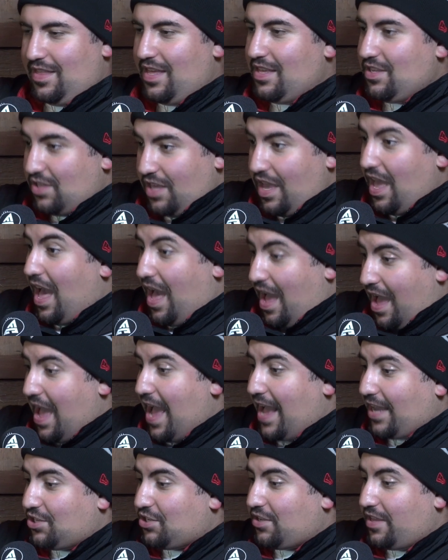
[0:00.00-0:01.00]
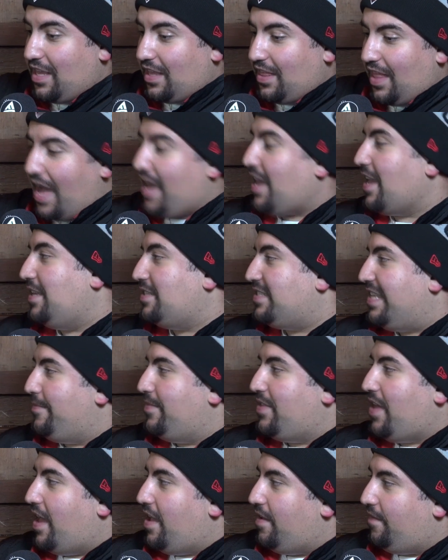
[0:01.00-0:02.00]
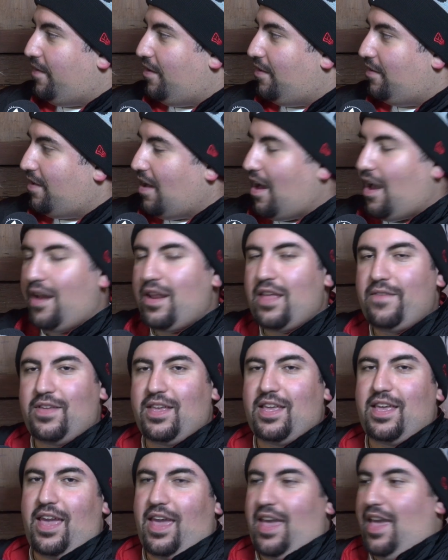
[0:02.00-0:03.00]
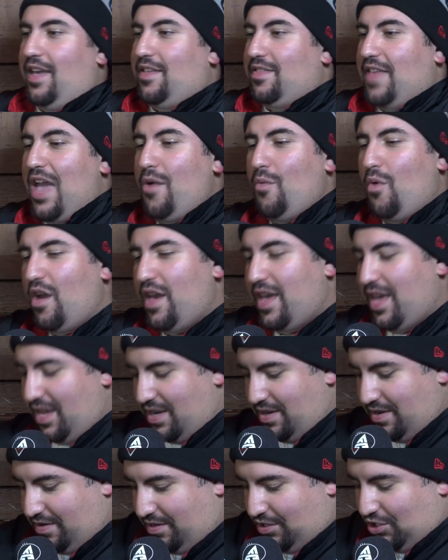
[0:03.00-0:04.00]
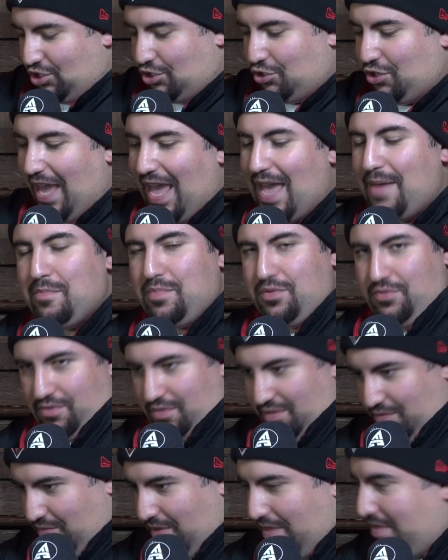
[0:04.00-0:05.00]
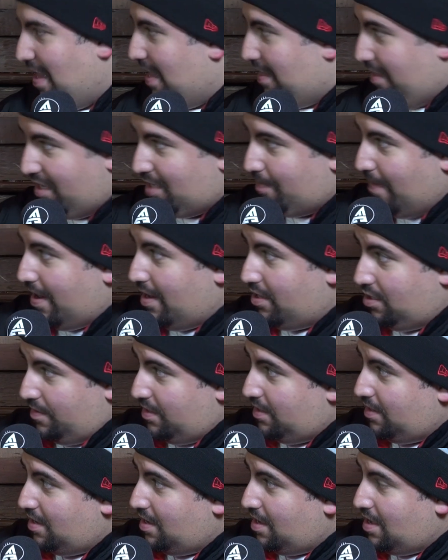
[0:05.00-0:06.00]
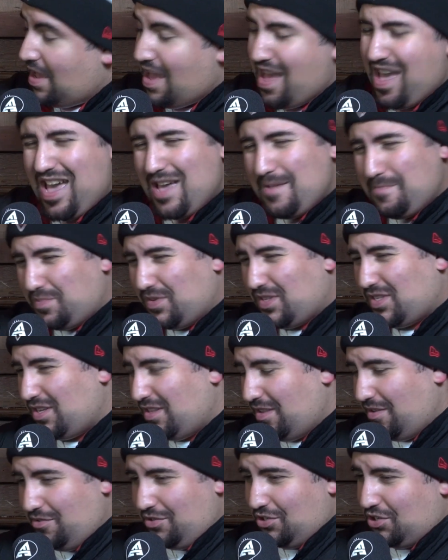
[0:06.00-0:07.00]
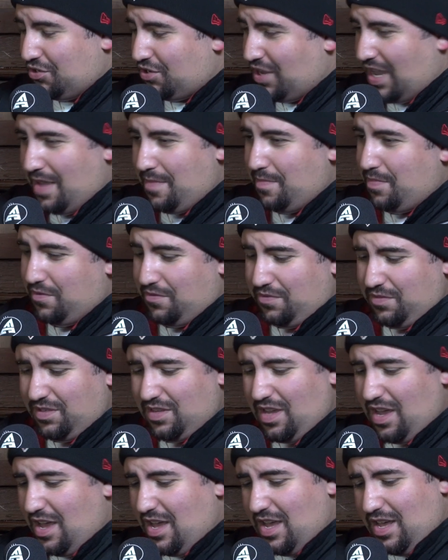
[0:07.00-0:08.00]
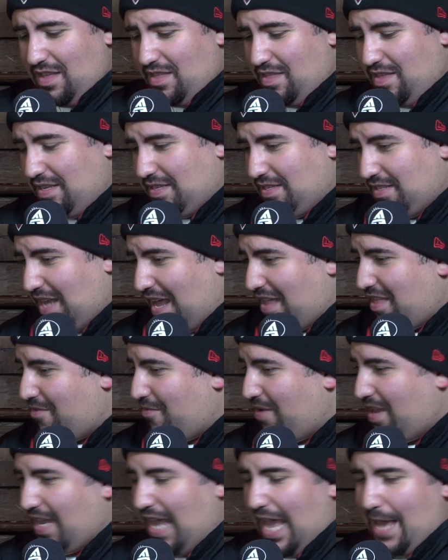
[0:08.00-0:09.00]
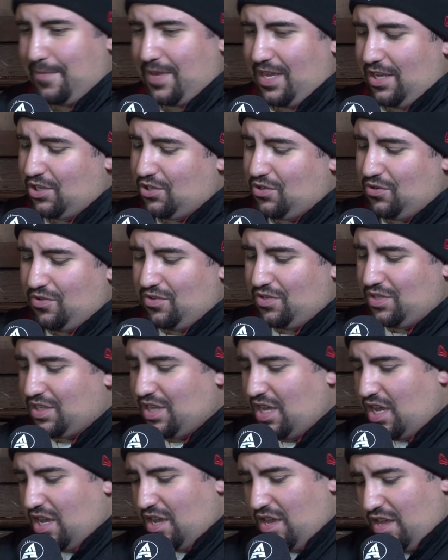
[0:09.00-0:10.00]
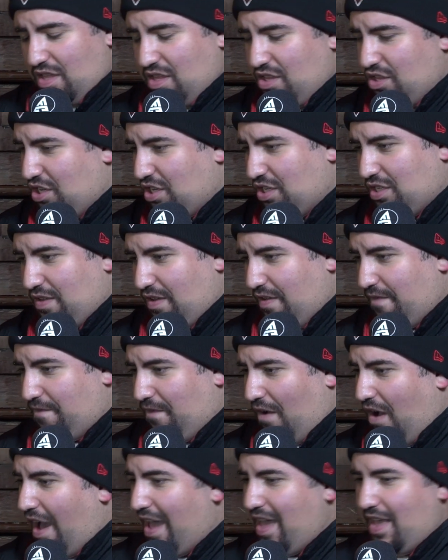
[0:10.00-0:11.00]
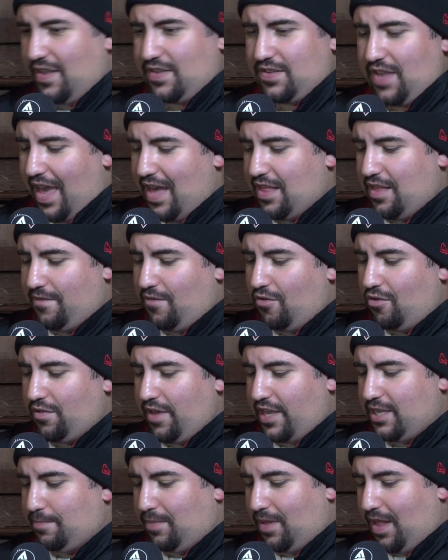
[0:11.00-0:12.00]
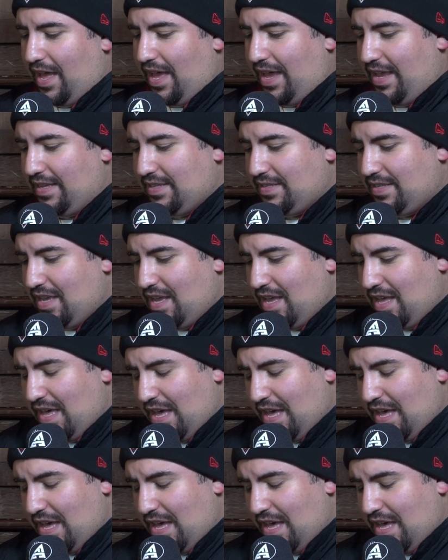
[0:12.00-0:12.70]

They are actually the luckiest team in the AFL. I don't even care. They were in shambles with their list management absolute shambles, the salary cap issues, just the fire sale of all these players.